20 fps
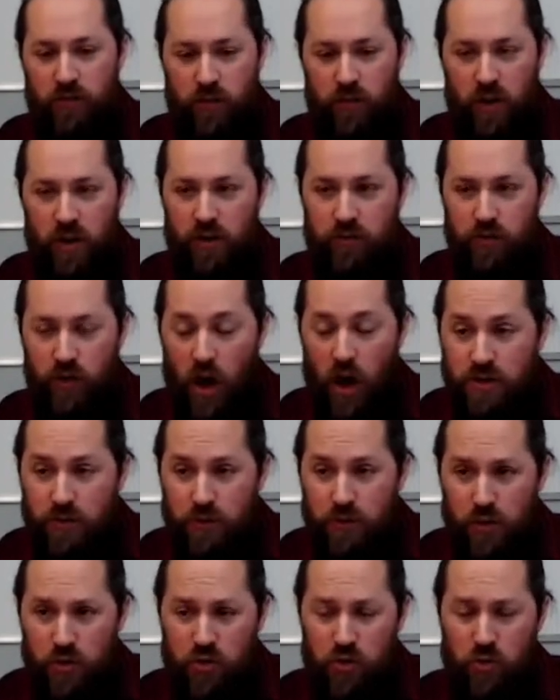uh
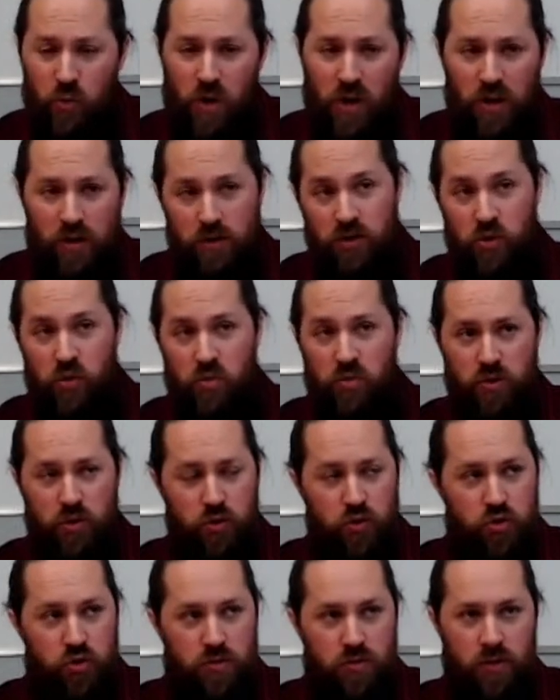philosophers, you want to you
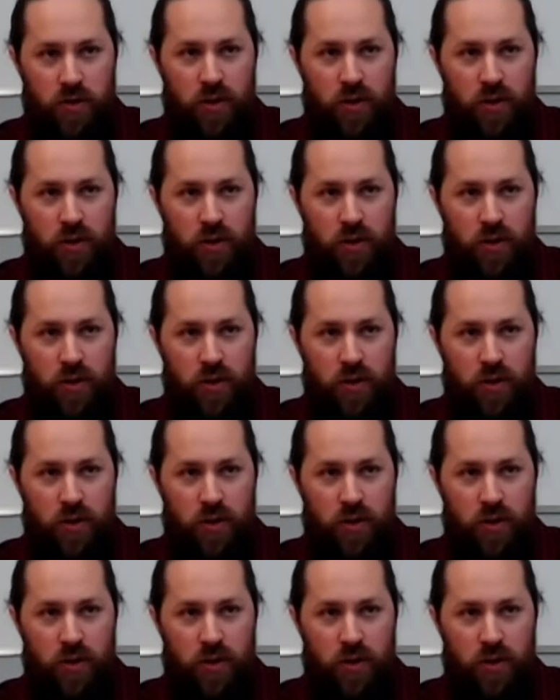you